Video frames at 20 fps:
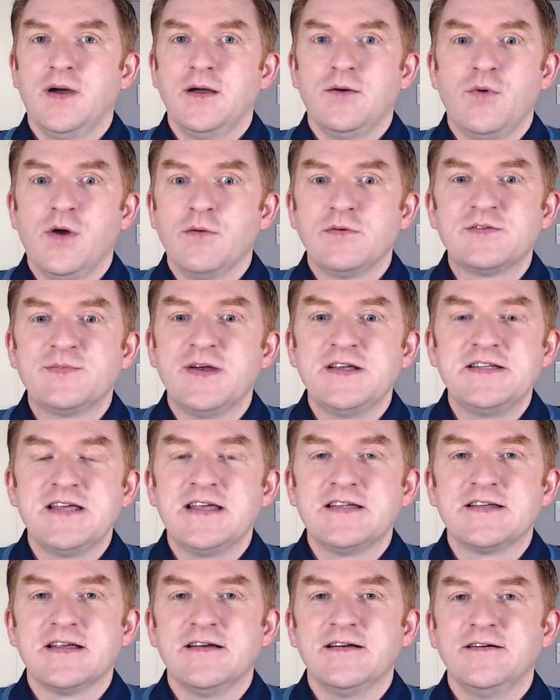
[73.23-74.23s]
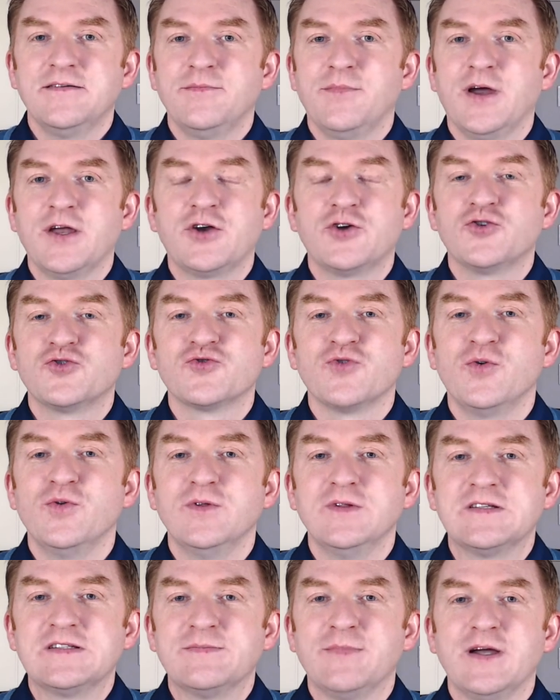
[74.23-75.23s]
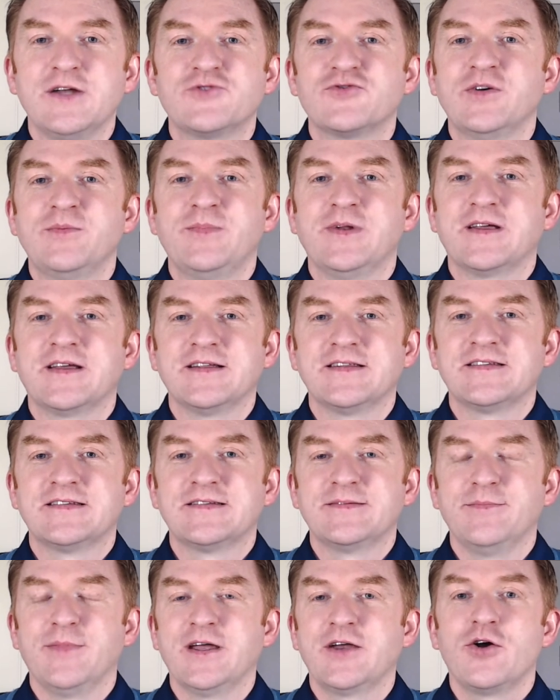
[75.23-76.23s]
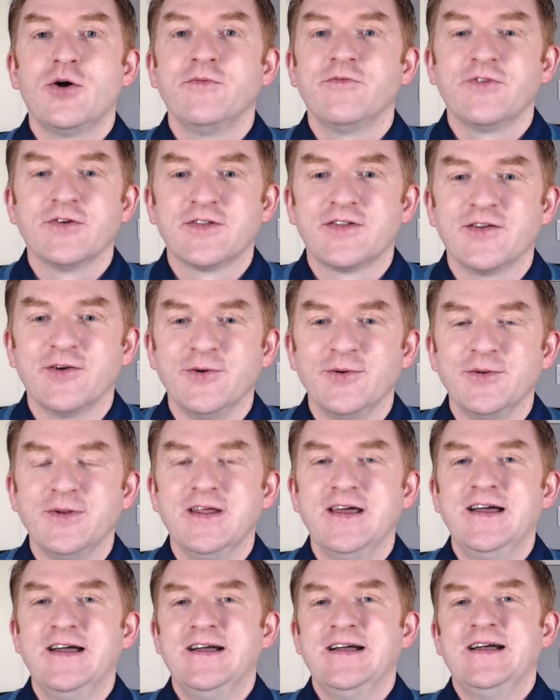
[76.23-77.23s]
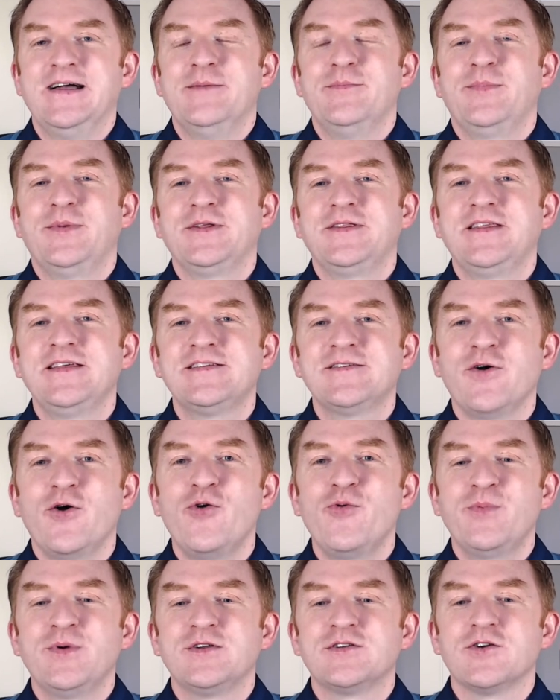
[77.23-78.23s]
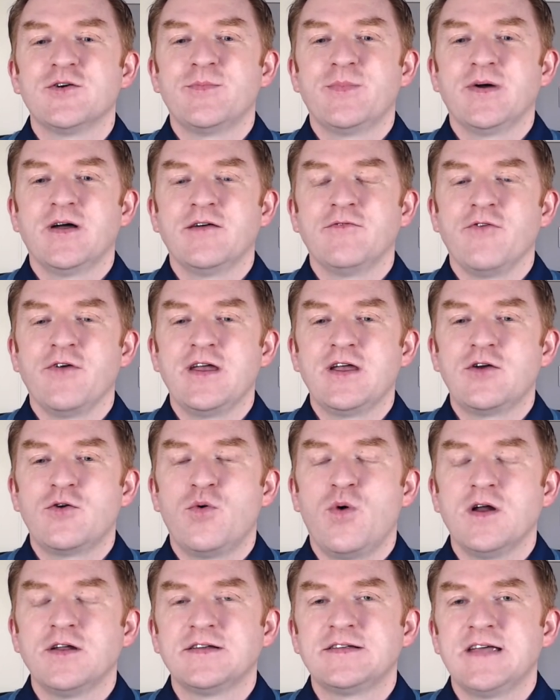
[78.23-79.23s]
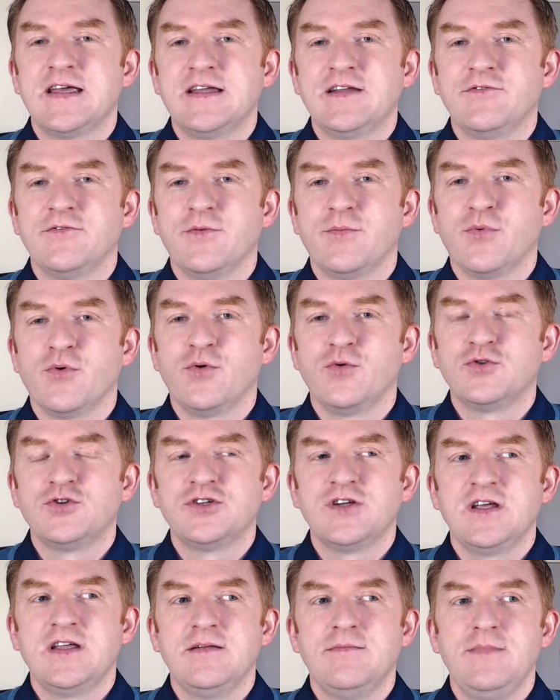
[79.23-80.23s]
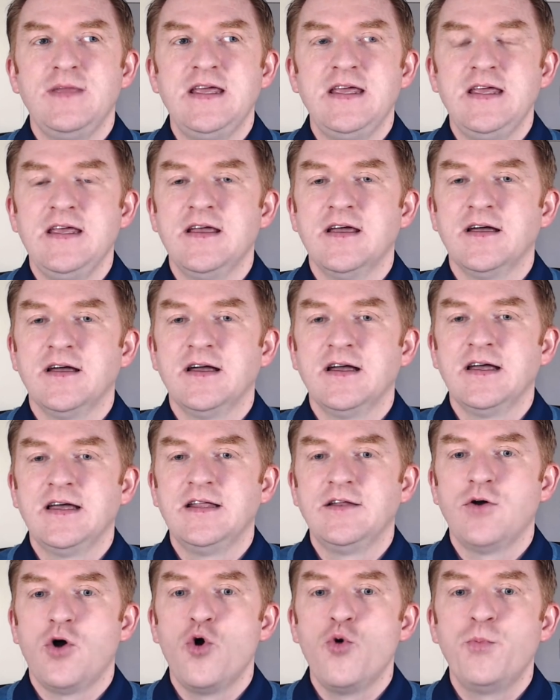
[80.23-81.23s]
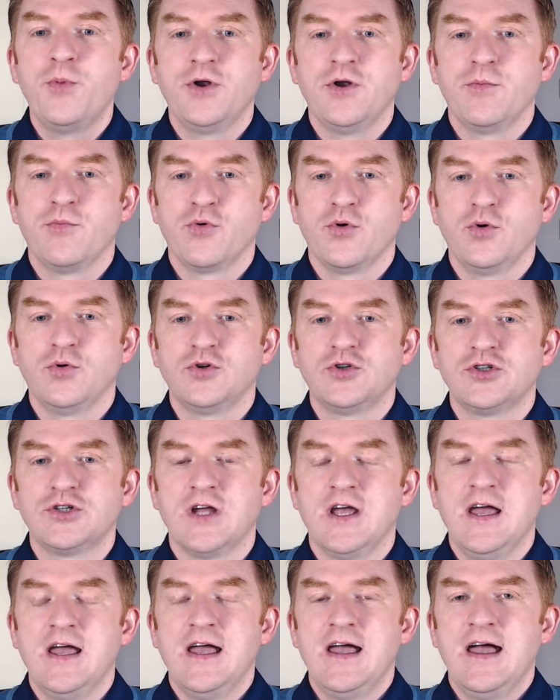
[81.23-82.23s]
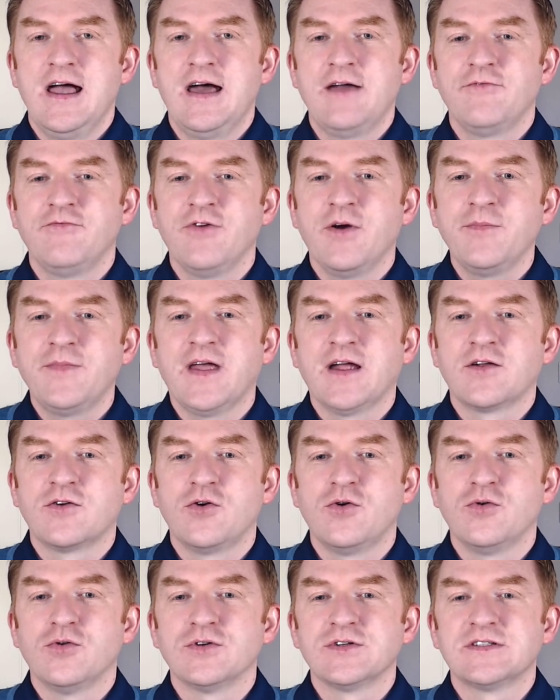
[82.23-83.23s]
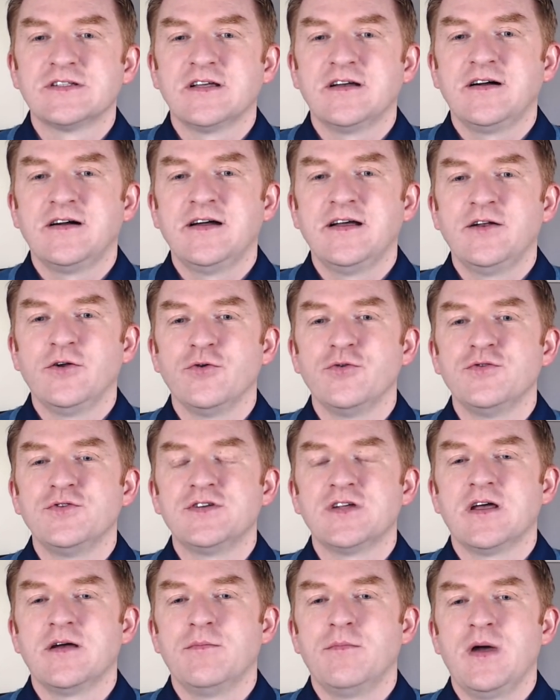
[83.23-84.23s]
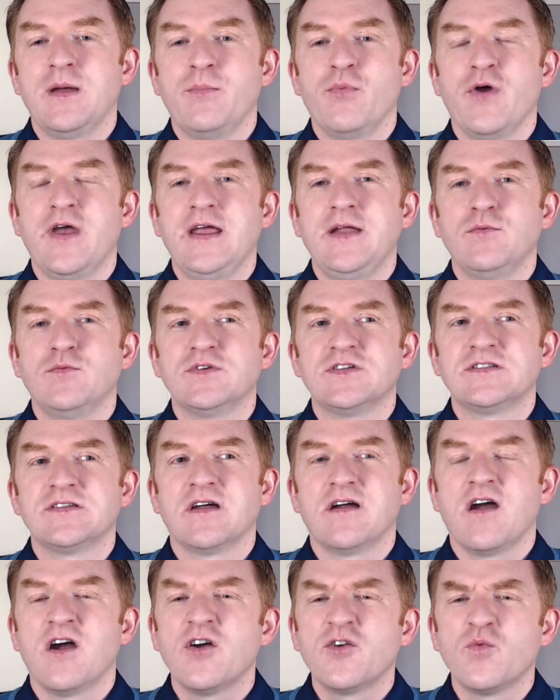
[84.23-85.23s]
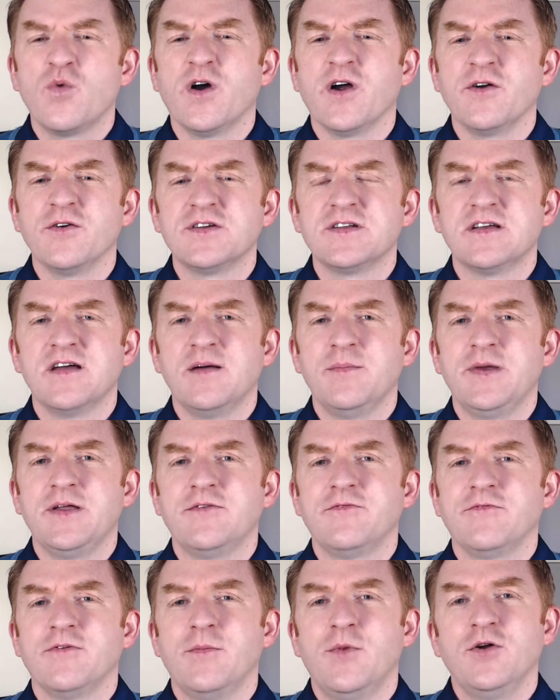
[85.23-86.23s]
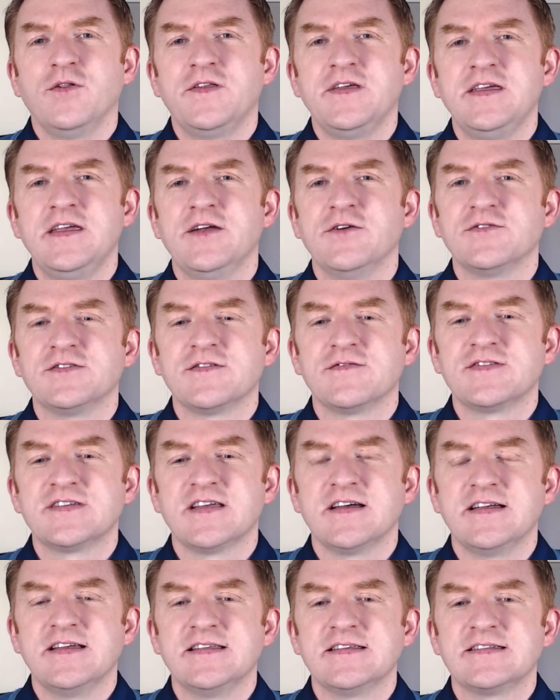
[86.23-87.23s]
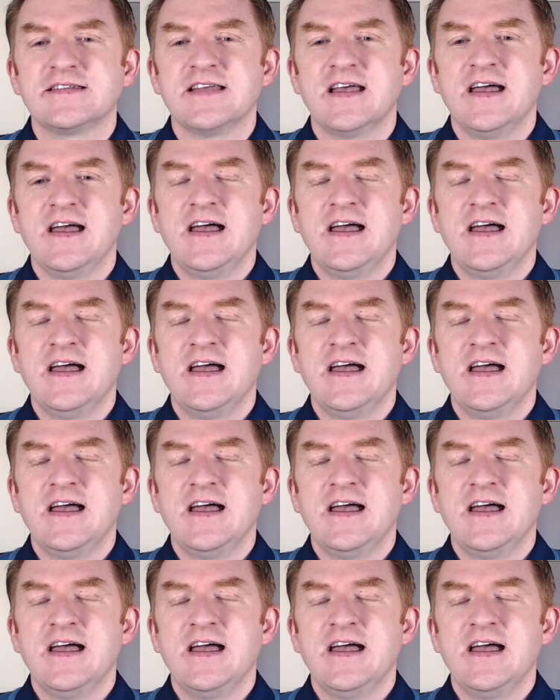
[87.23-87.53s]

Where was my data, my controls, my triplicates, my comfort zone? But this opened up a very qualitative approach in me, an open approach. And from that course, I learned my brain was hardwired a bit from all the years of science.